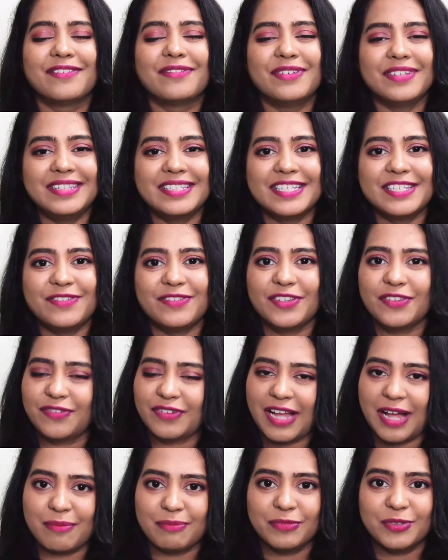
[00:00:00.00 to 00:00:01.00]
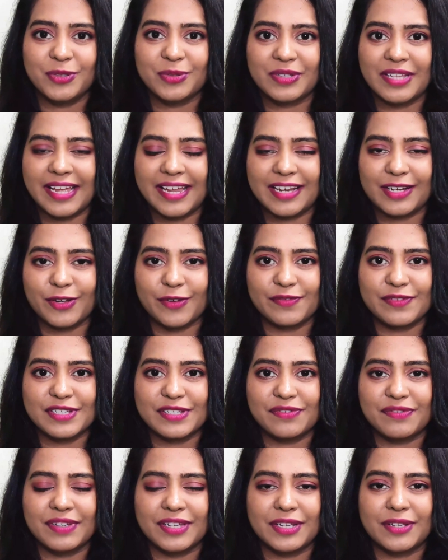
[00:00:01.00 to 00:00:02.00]
With this, we've come to the end of
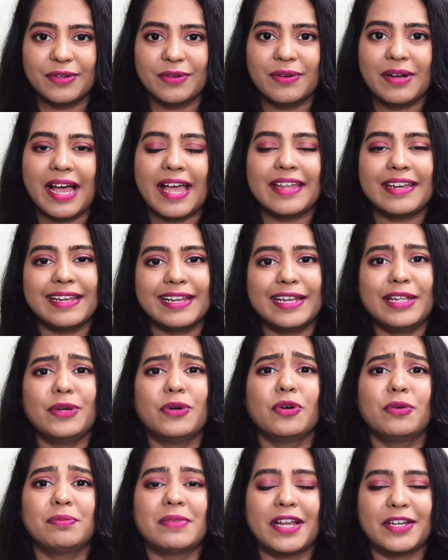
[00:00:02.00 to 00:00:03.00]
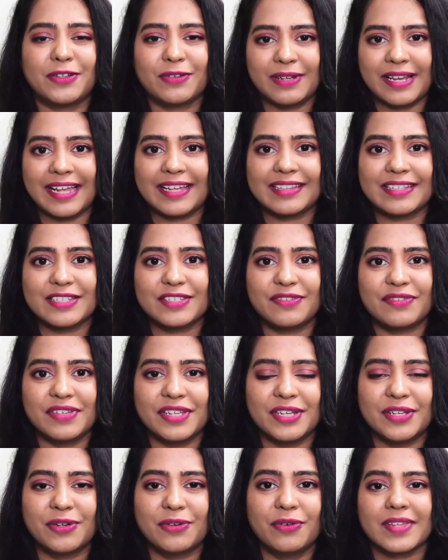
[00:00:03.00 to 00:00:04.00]
this video. I really hope that you like this
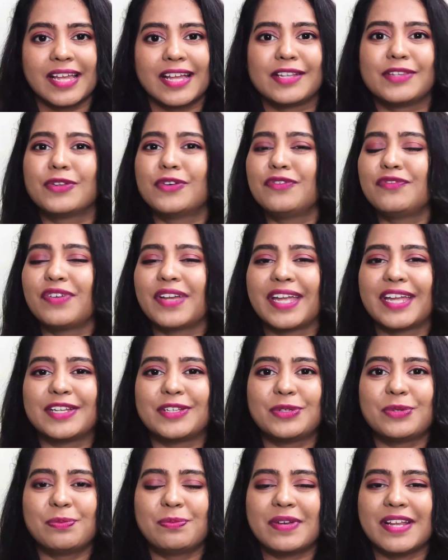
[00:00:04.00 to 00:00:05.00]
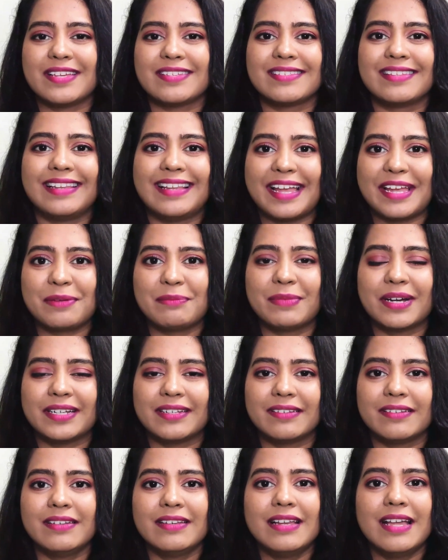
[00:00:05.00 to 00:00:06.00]
video. Don't forget to press the like
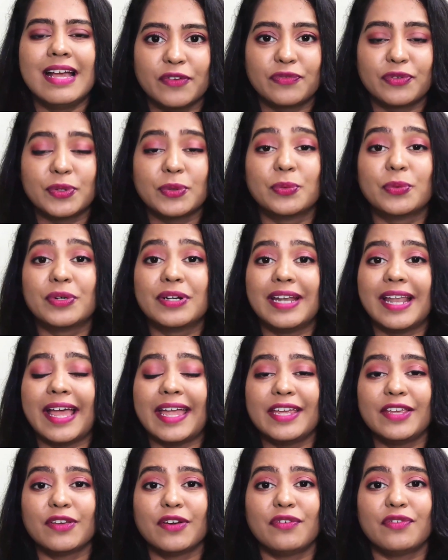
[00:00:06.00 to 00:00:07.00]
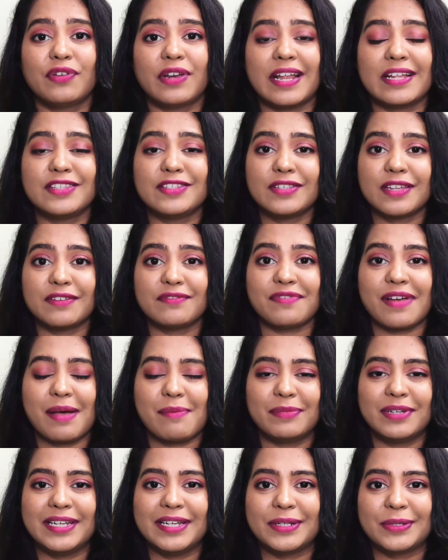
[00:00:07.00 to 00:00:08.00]
button. If you would like your friends and
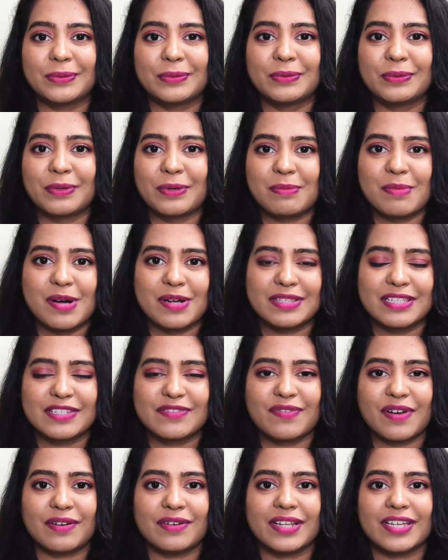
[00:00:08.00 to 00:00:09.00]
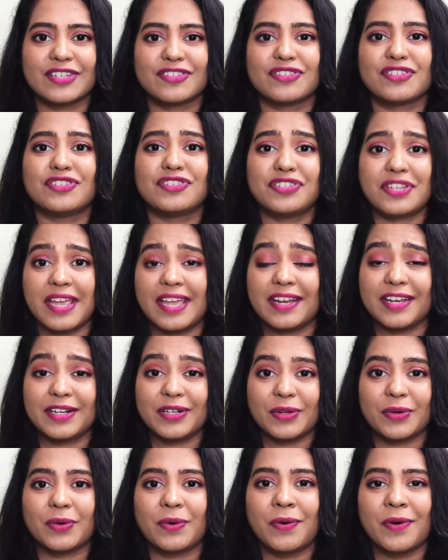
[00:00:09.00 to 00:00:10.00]
family to know about this foundation, share
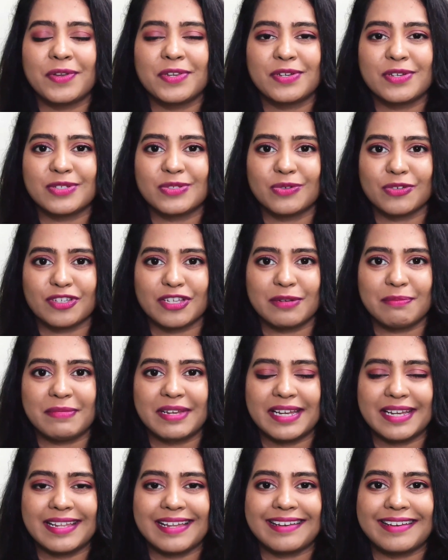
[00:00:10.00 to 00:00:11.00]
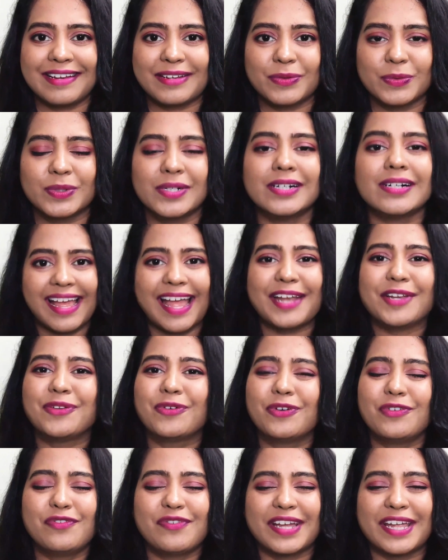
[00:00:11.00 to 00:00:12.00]
it on your social media network, and
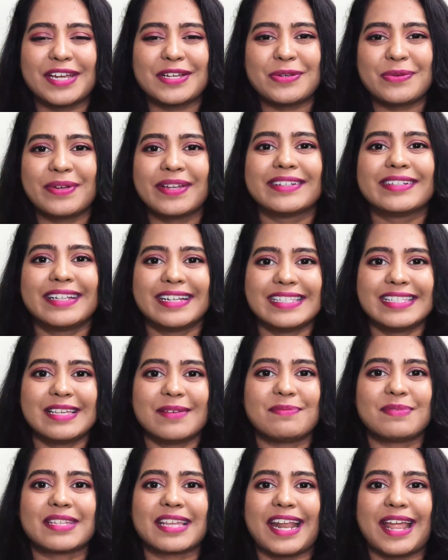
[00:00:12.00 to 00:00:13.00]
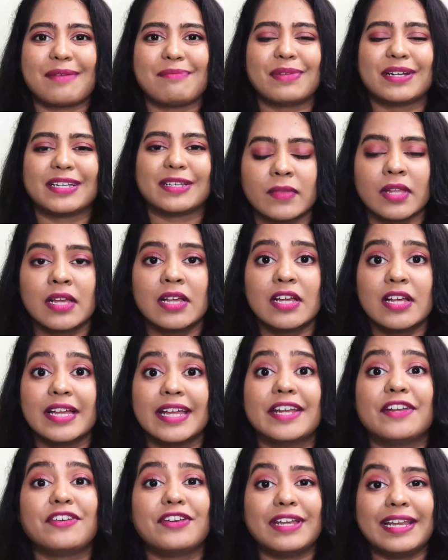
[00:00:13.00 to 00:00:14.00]
don't forget to hit that subscribe button.
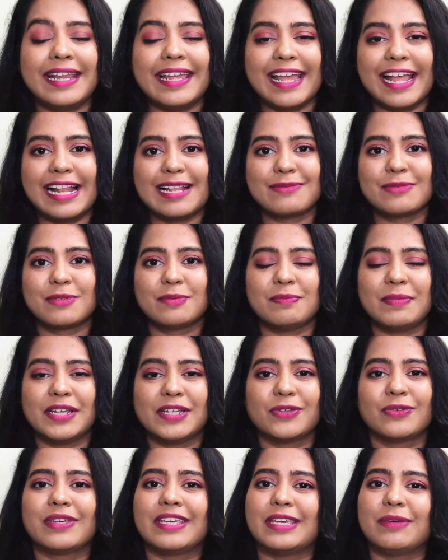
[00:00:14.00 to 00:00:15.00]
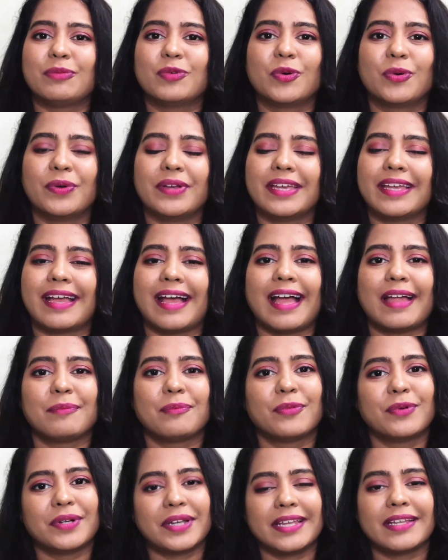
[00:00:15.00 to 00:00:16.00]
It really helps me to keep going
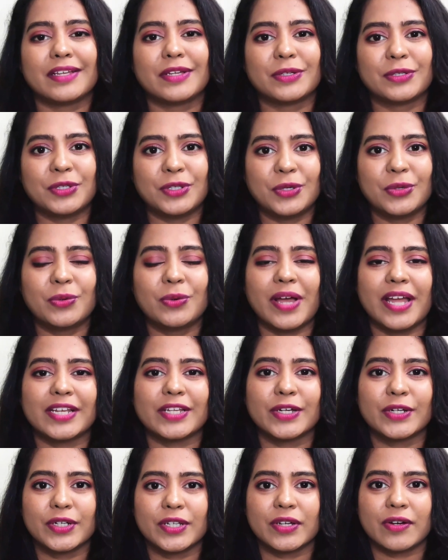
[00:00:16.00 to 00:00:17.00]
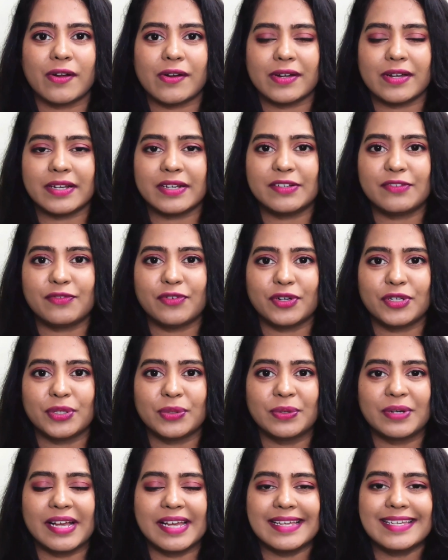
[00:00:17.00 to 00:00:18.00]
and putting new and good content for
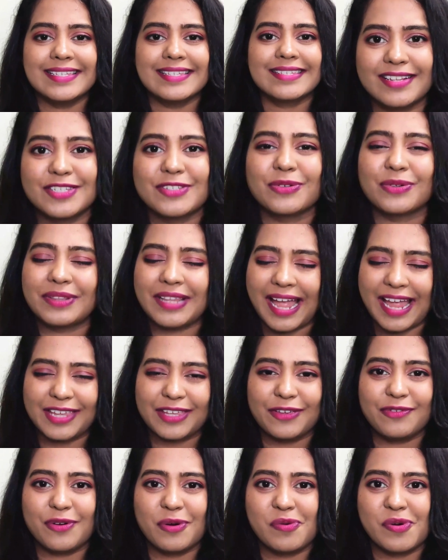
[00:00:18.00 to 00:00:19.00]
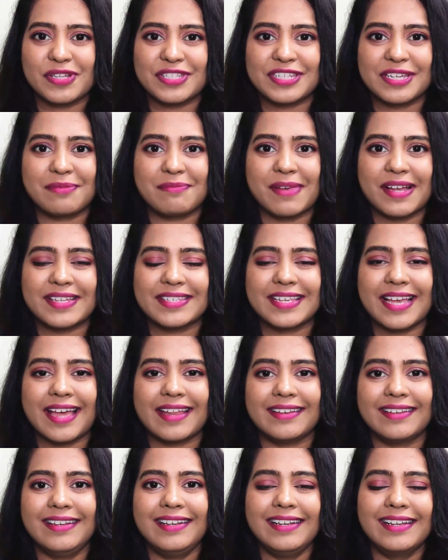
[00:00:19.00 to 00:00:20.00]
you guys. So thank you for watching my
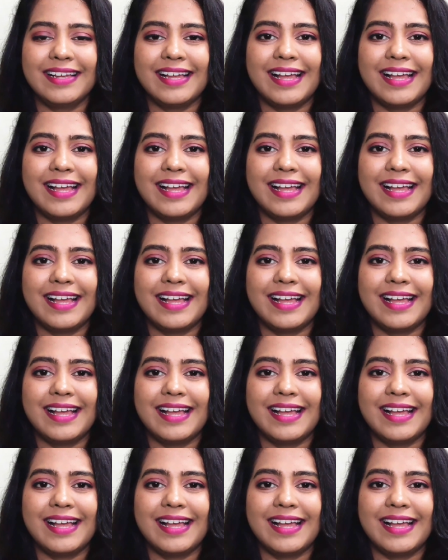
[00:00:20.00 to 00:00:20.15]
channel.